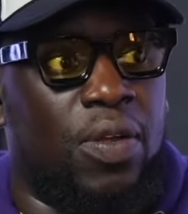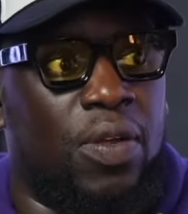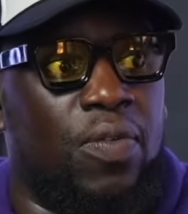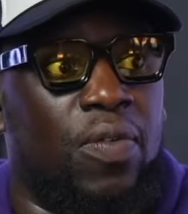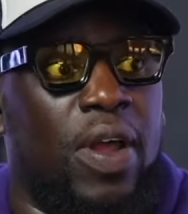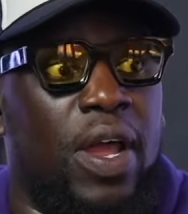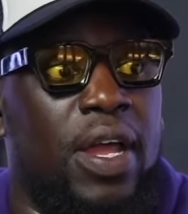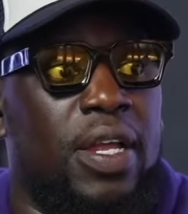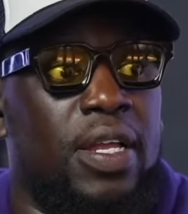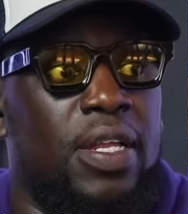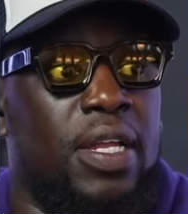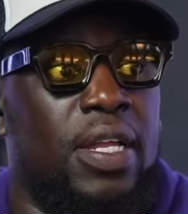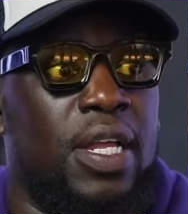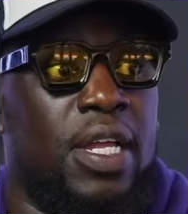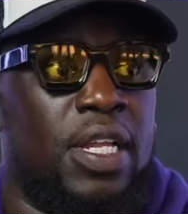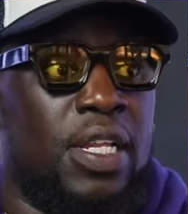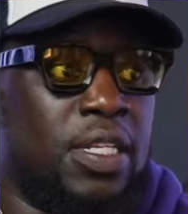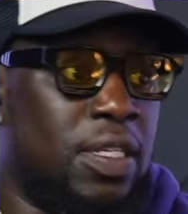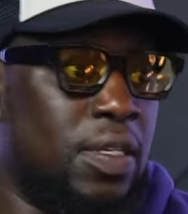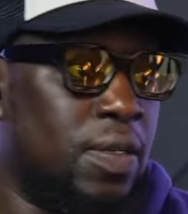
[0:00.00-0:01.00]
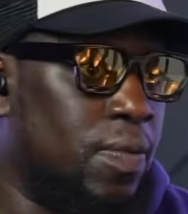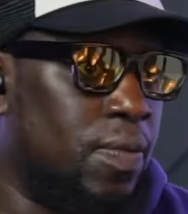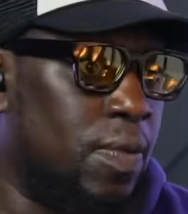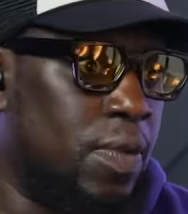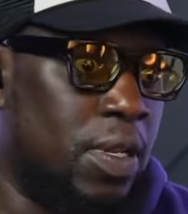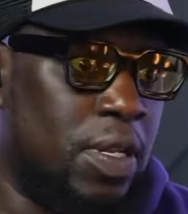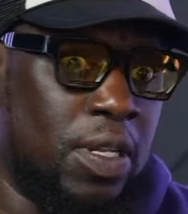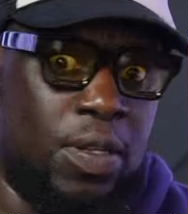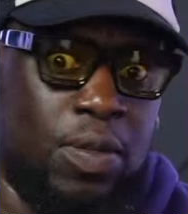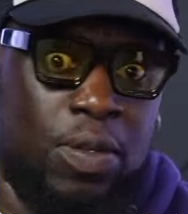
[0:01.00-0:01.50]
right?
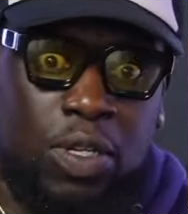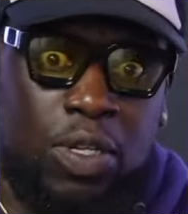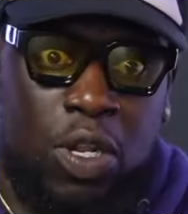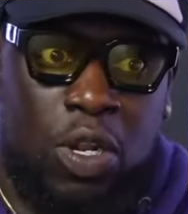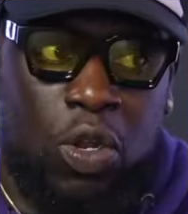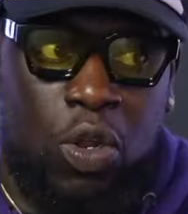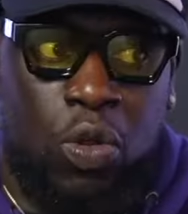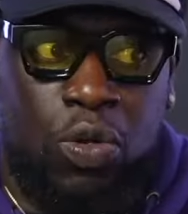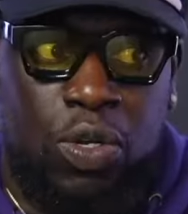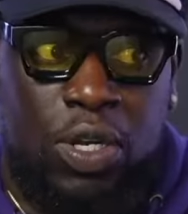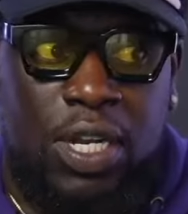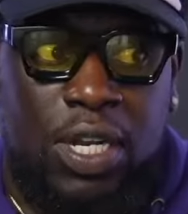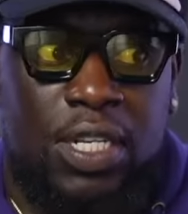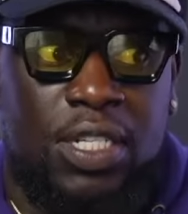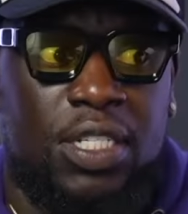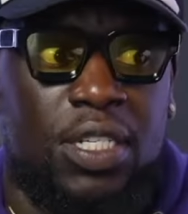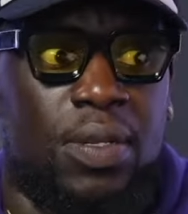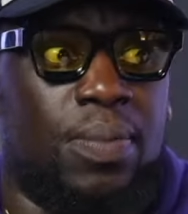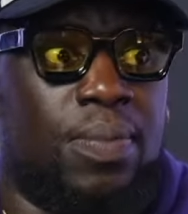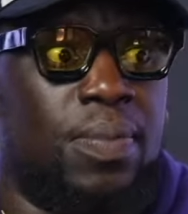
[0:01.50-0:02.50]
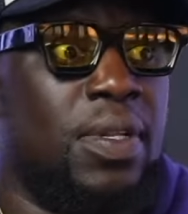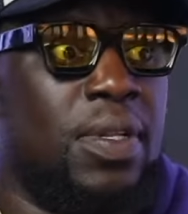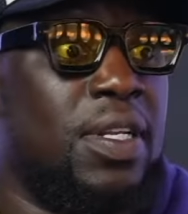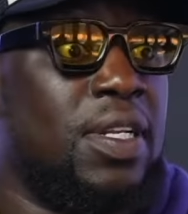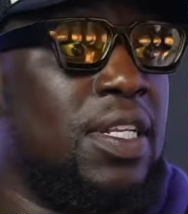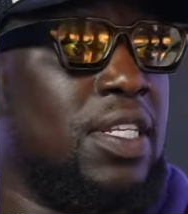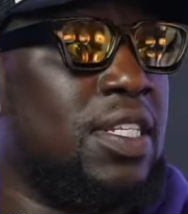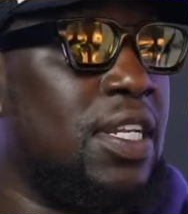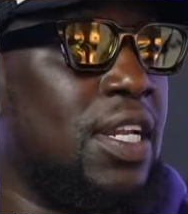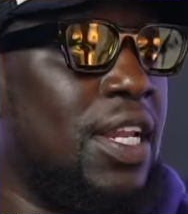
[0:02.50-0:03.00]
Colonialism, the
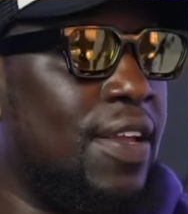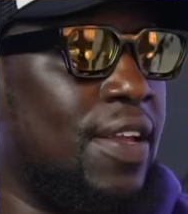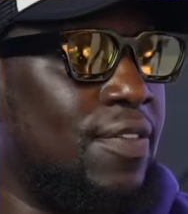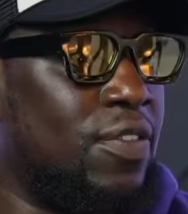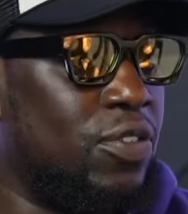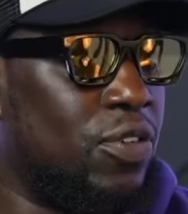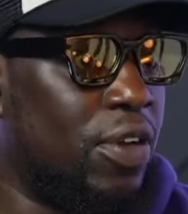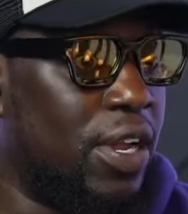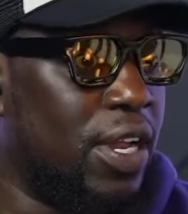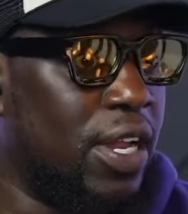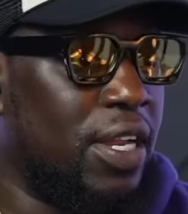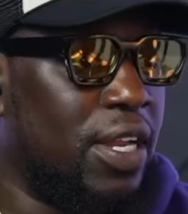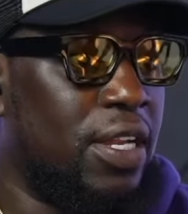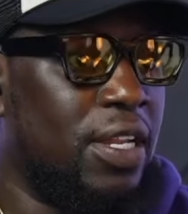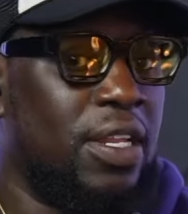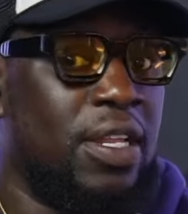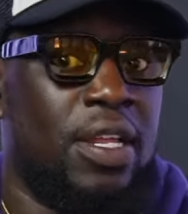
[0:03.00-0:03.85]
slave trade,